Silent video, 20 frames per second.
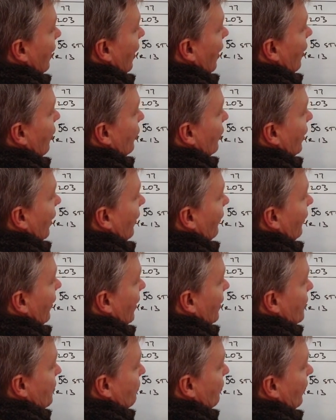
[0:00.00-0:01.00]
Okay,
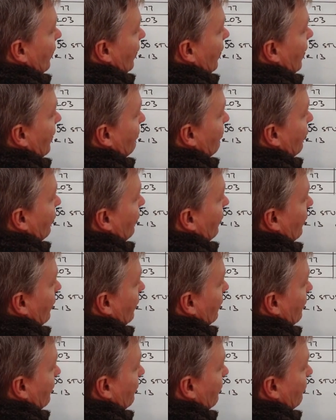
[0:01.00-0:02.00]
that's really
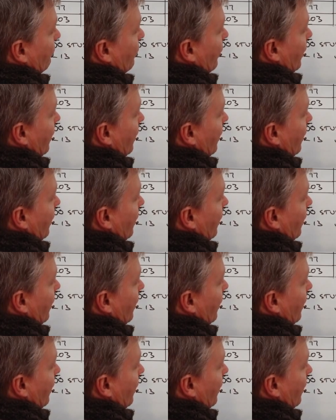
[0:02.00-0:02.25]
important